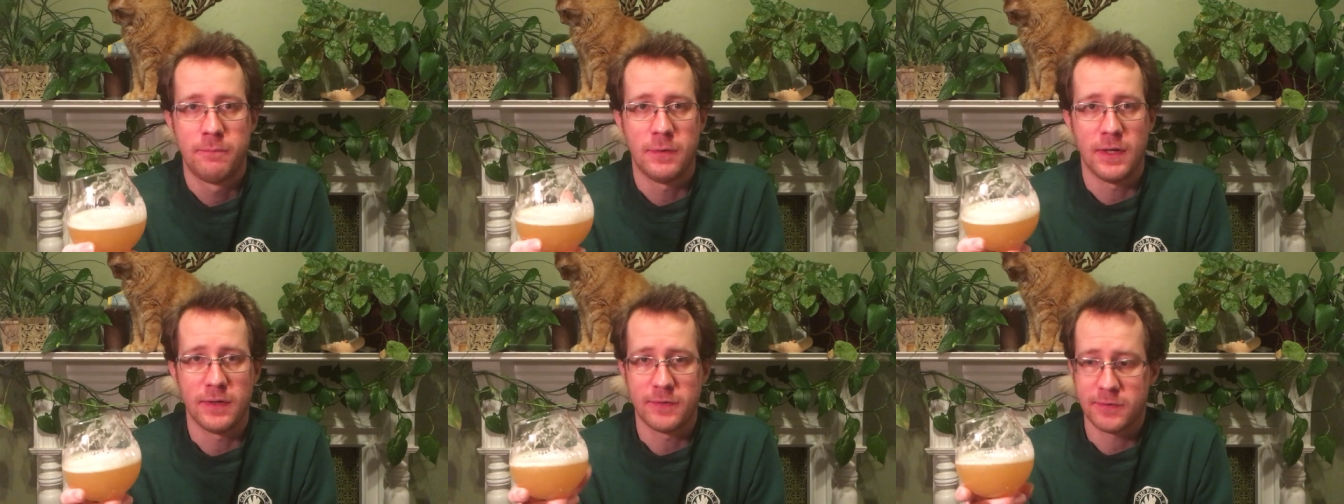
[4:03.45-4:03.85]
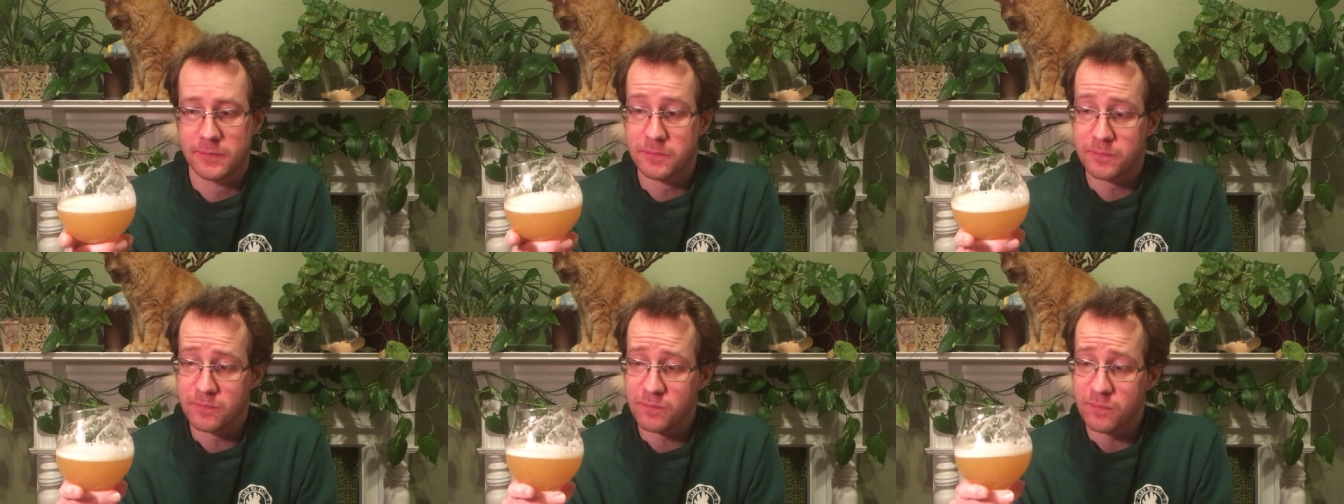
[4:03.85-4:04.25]
But
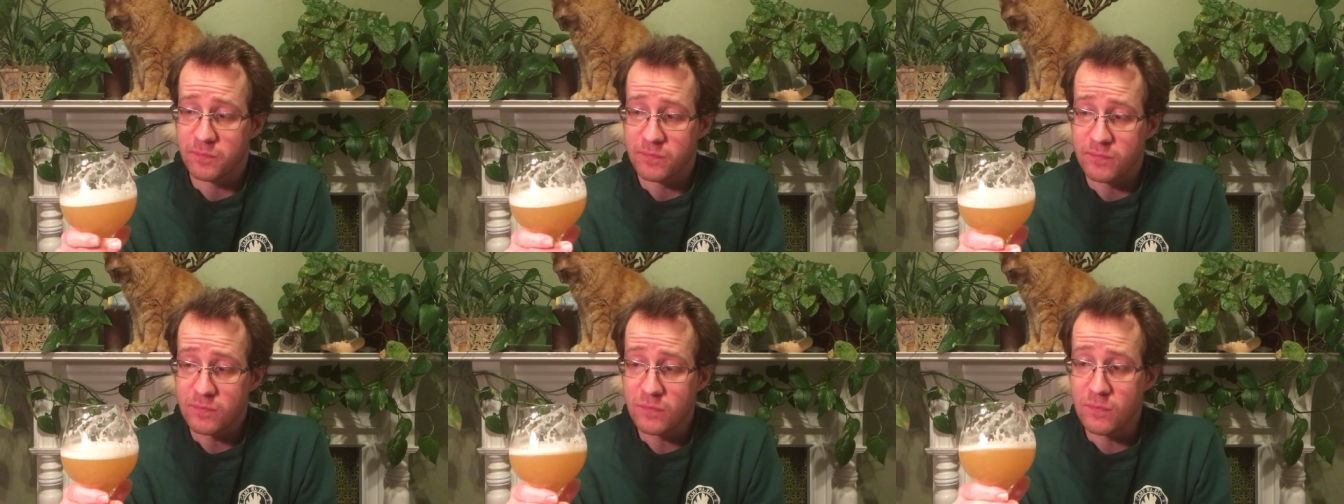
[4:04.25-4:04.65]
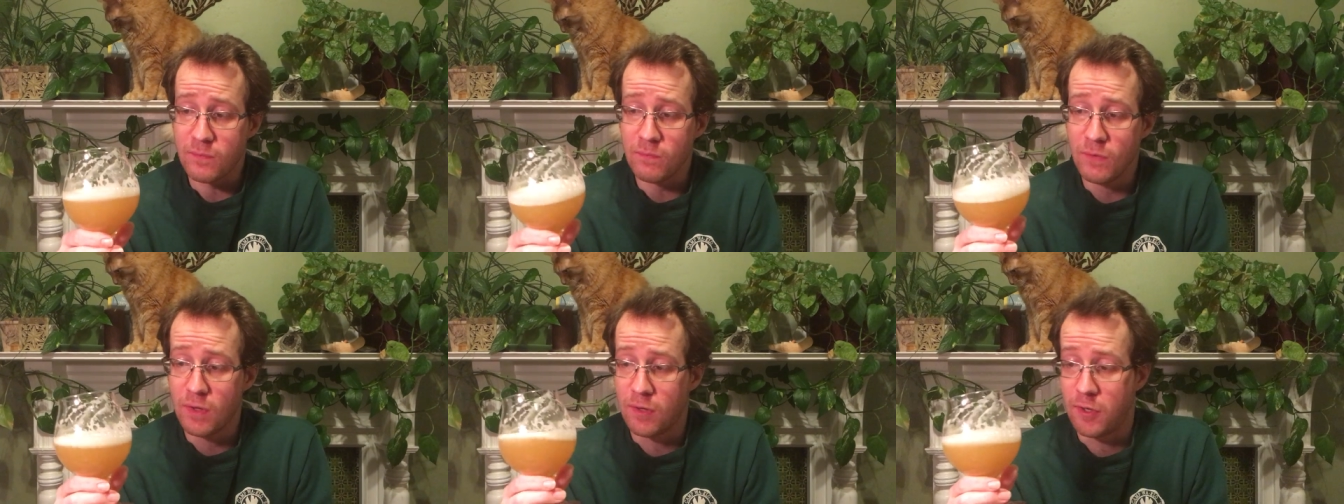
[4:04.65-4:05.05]

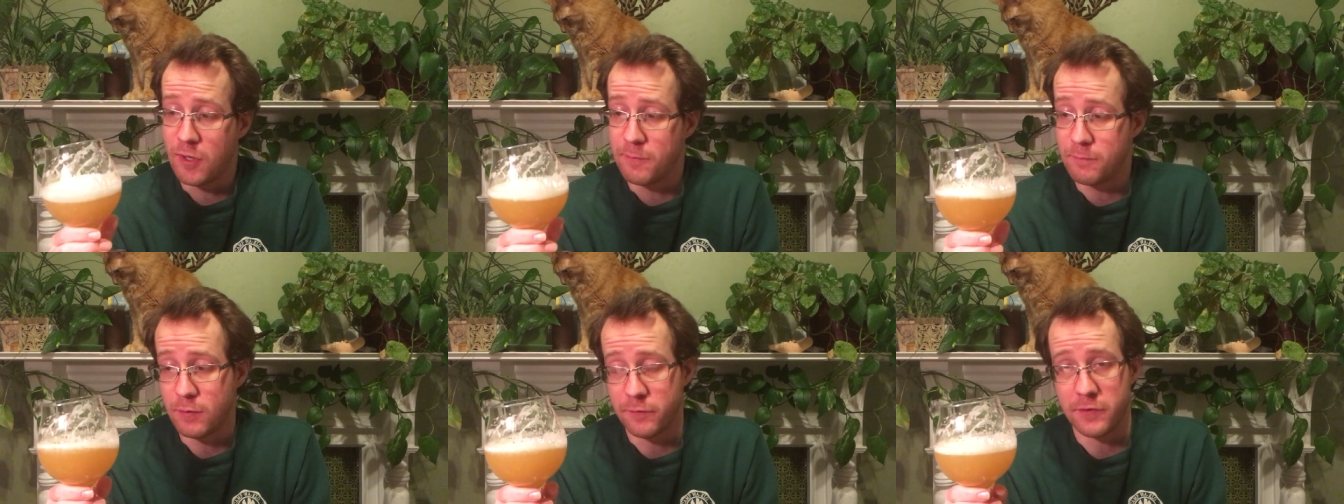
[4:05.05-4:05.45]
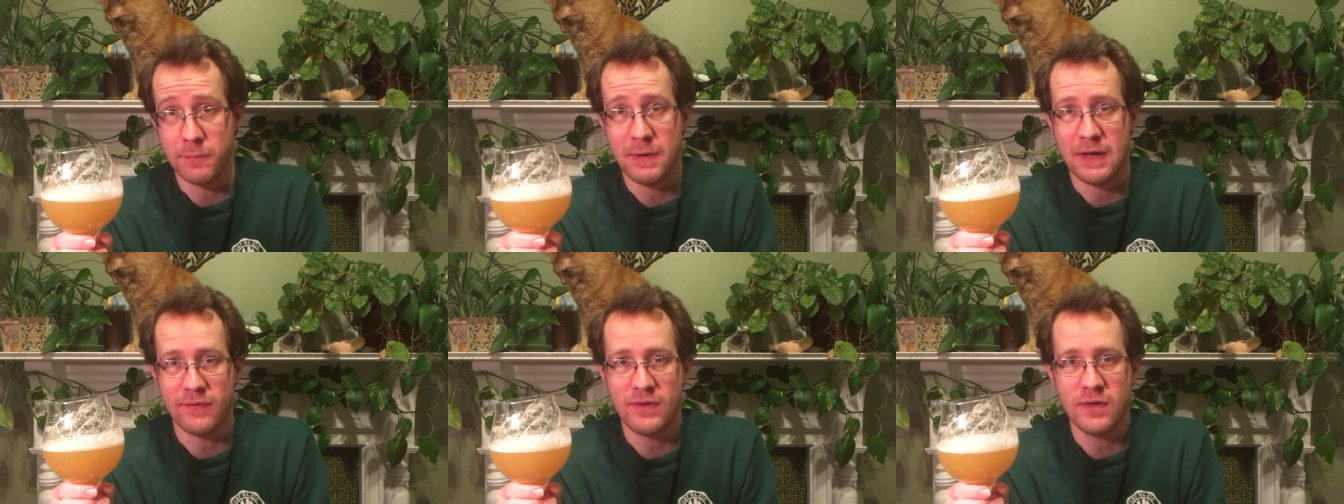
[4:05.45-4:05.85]
um, over the
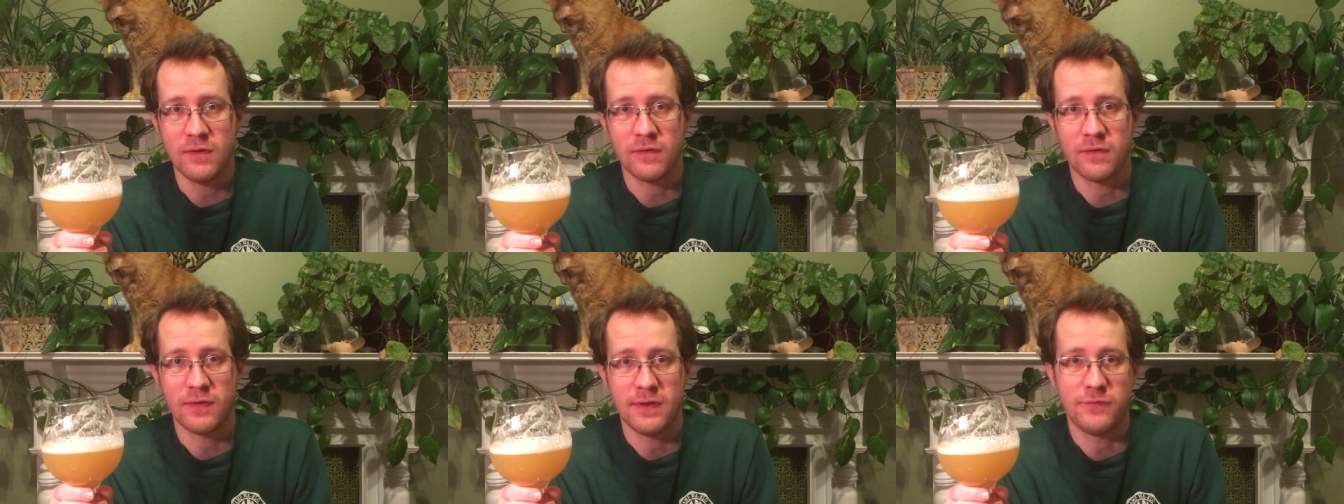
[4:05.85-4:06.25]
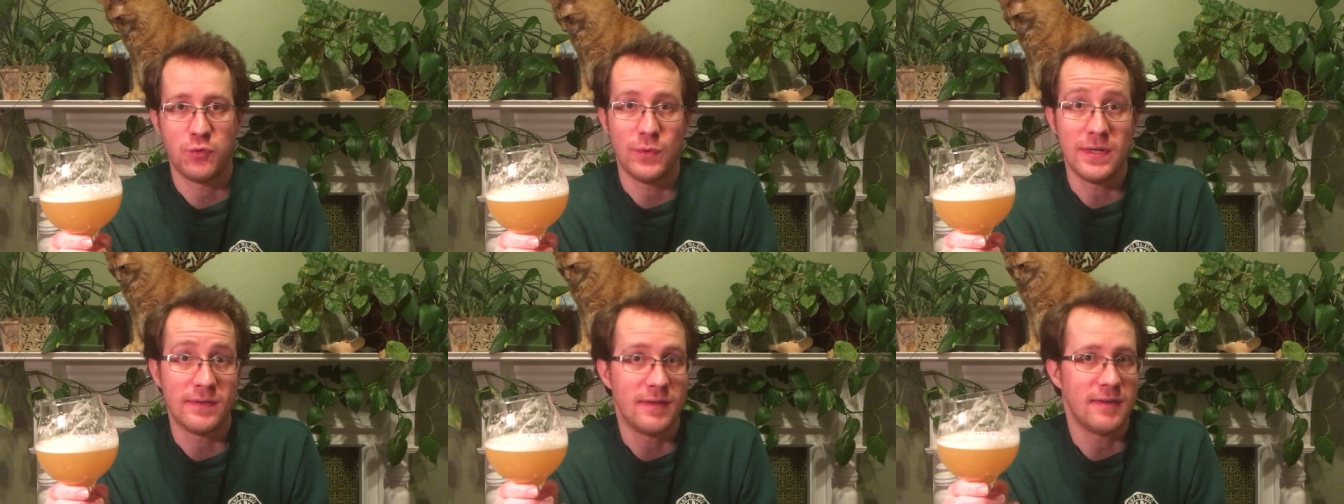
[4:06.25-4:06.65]
past years, they've
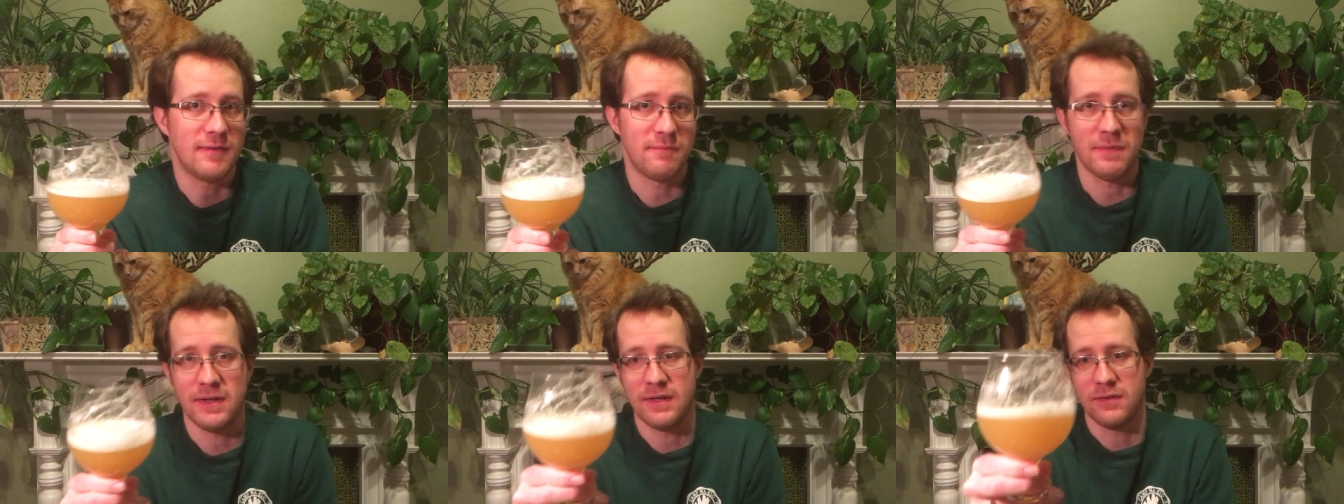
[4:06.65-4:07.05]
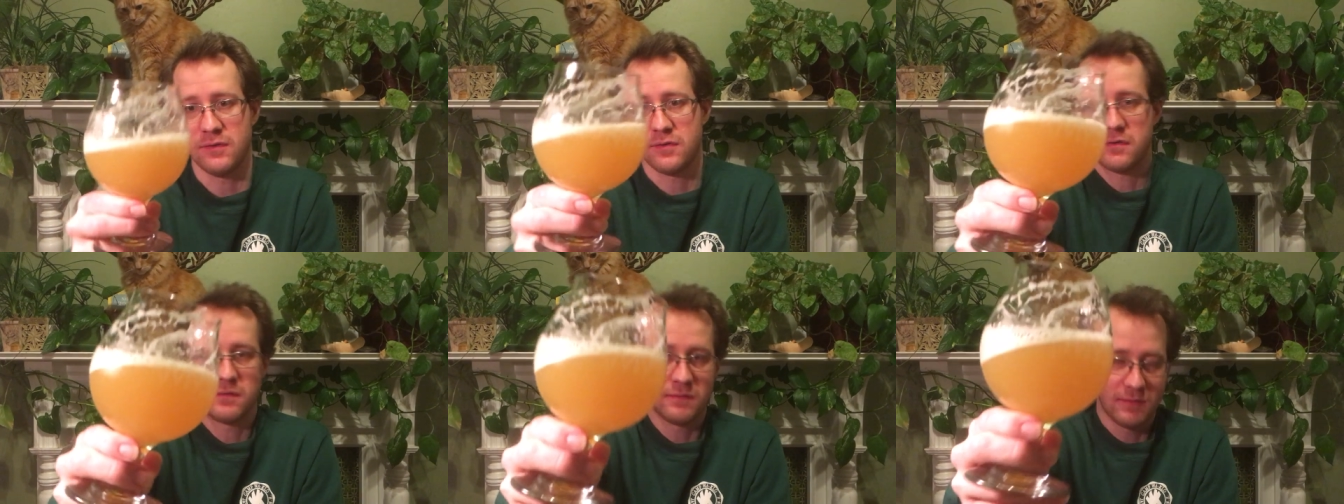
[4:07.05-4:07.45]
tweaked it and made it
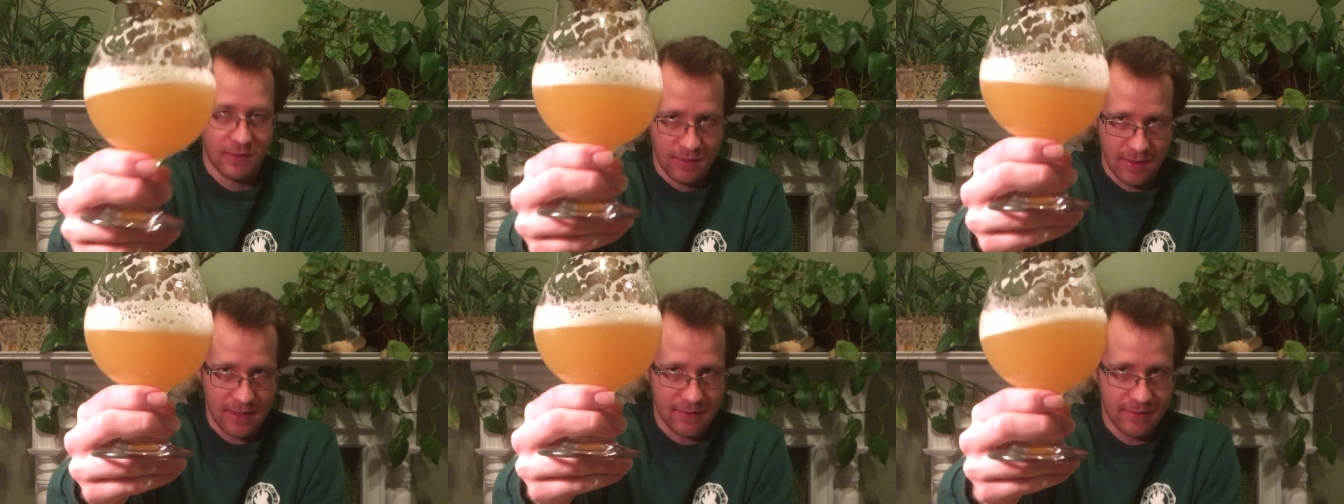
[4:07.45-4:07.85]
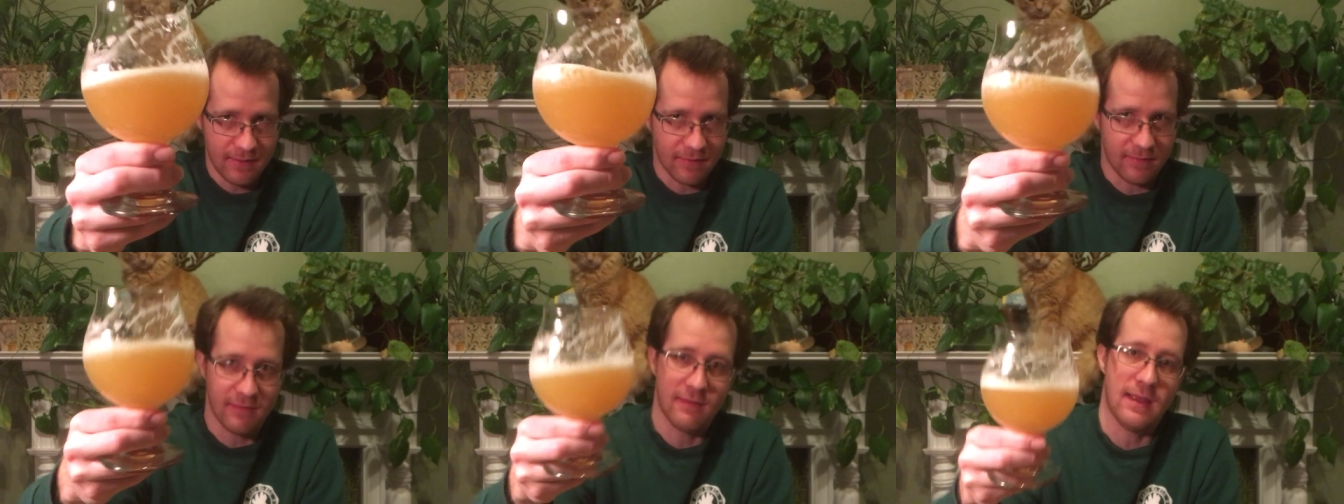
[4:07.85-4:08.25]
look like
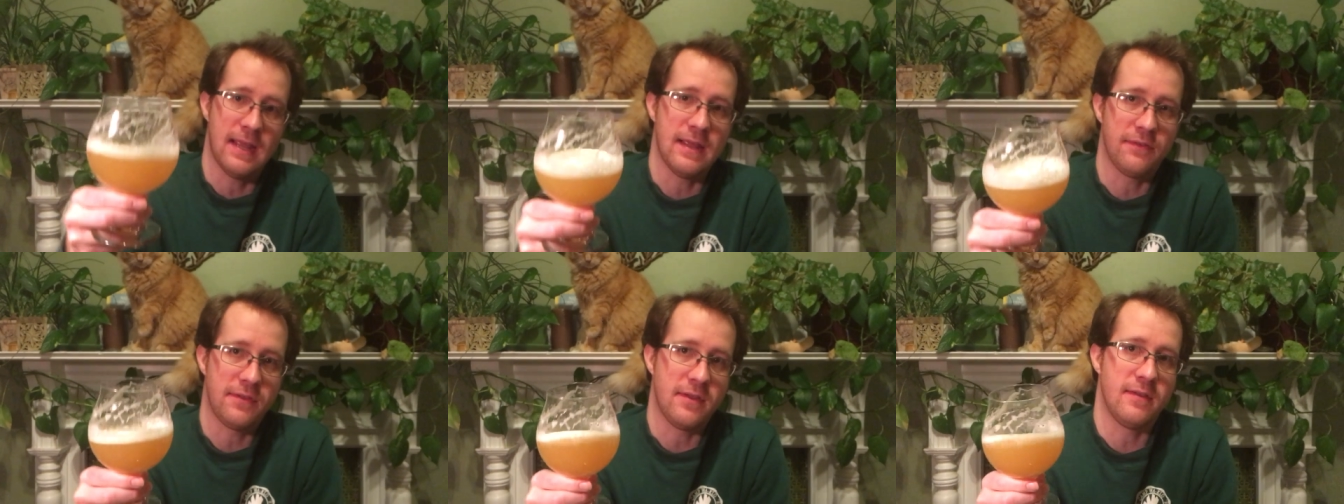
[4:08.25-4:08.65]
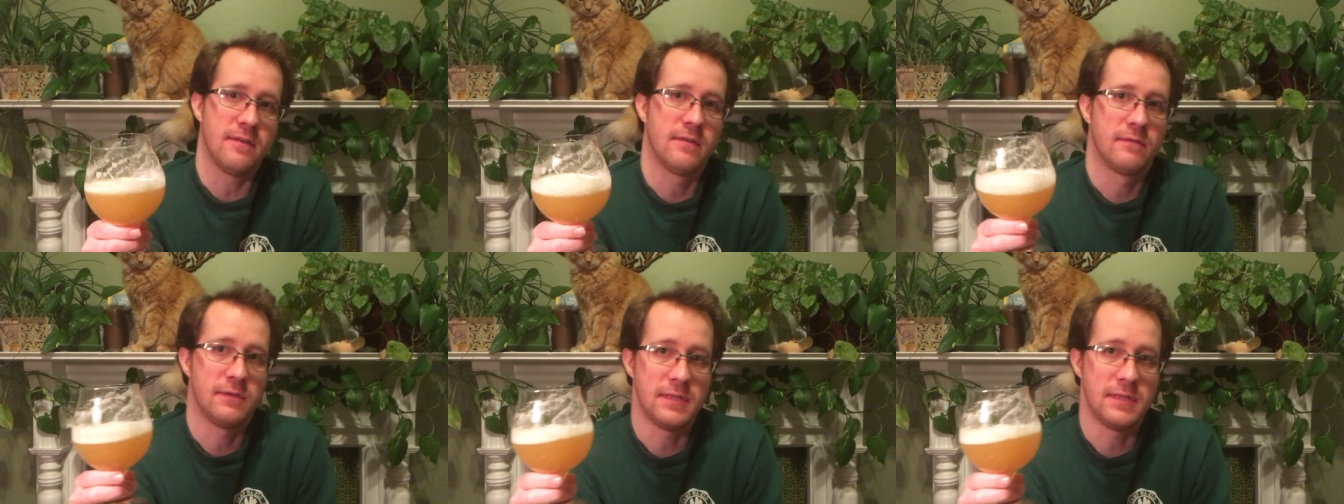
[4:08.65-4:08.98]
this: hazy,